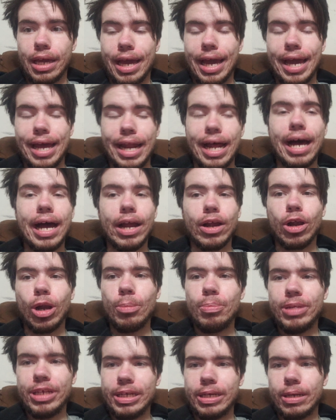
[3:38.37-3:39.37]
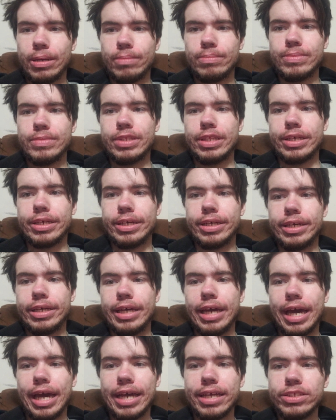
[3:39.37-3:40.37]
At higher RPM,
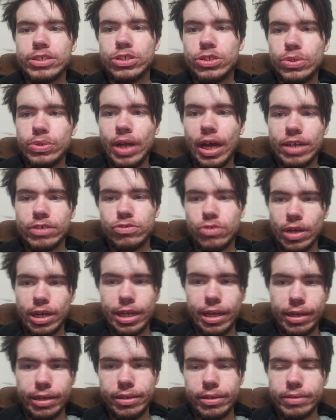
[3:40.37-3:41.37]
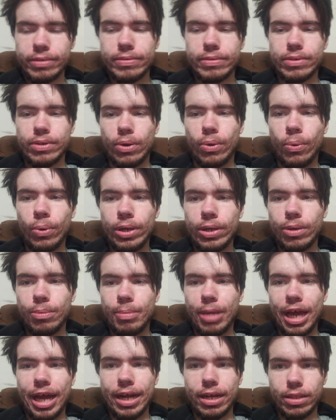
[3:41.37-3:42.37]
the heads do not drain oil
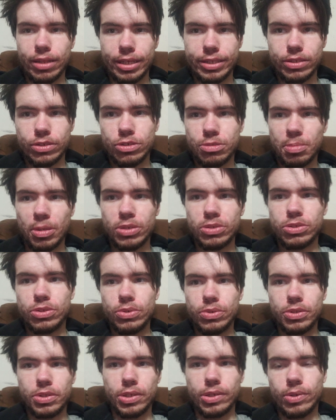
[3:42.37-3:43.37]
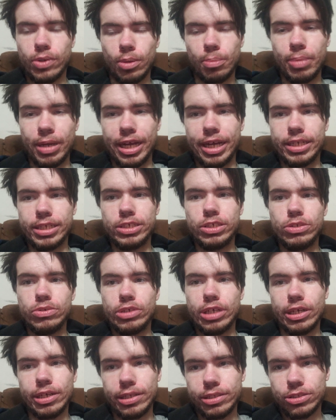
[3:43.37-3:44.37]
back like they're supposed to the oil pan, and you
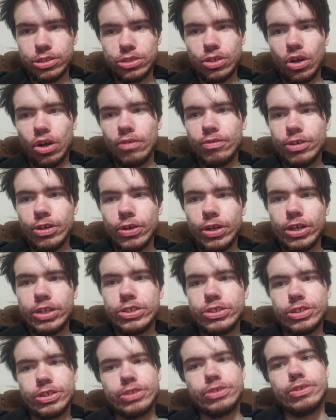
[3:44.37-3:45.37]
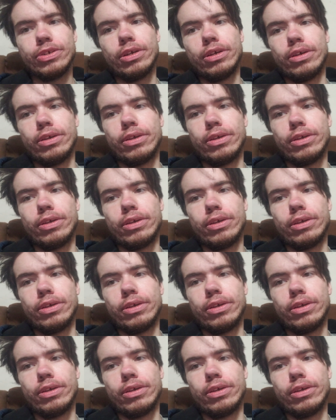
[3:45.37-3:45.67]
can starve your engine.